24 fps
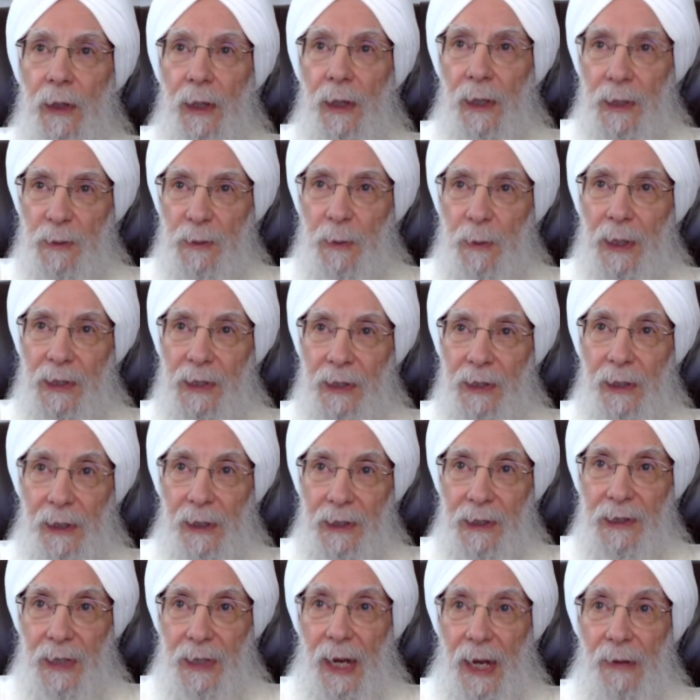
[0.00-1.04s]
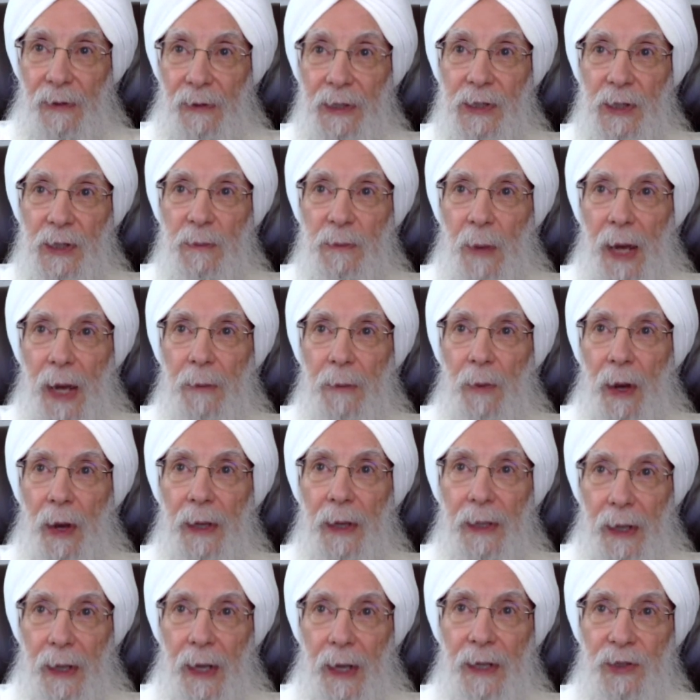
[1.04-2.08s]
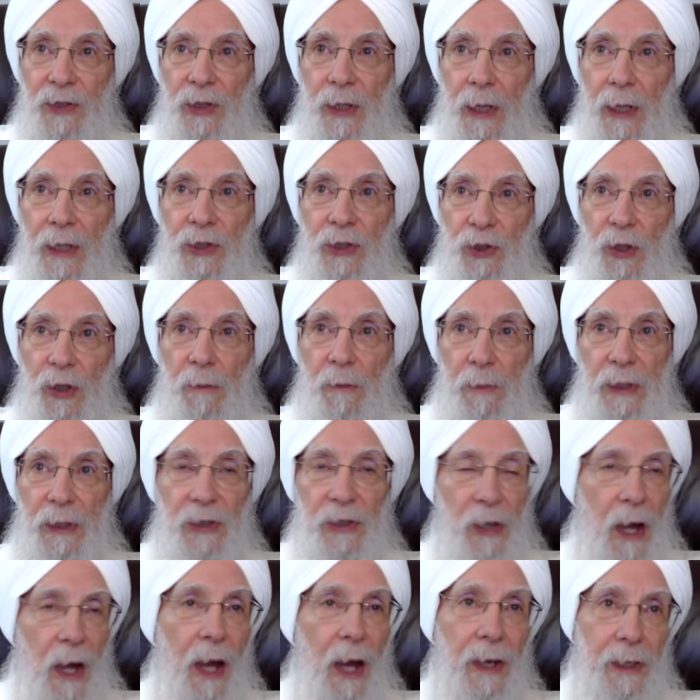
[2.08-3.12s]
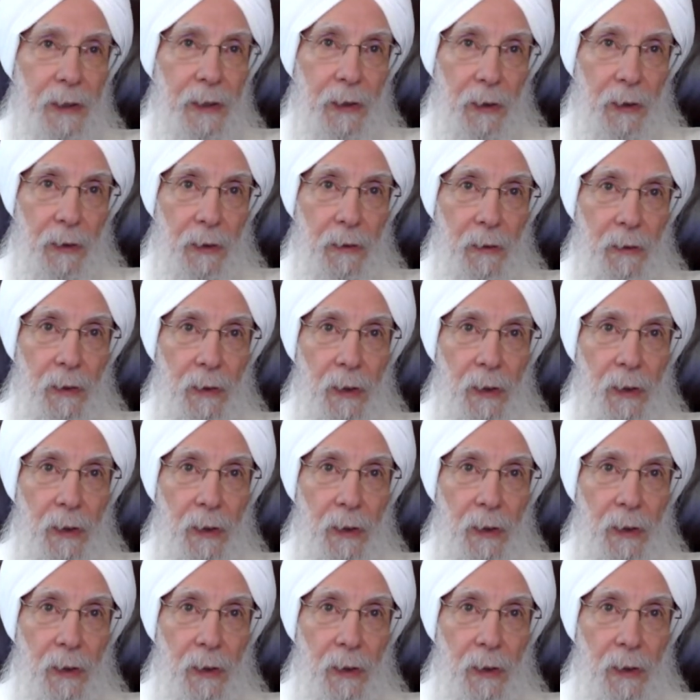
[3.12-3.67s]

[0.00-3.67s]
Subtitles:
is basically say, this is mind-body hygiene. It should be taught here.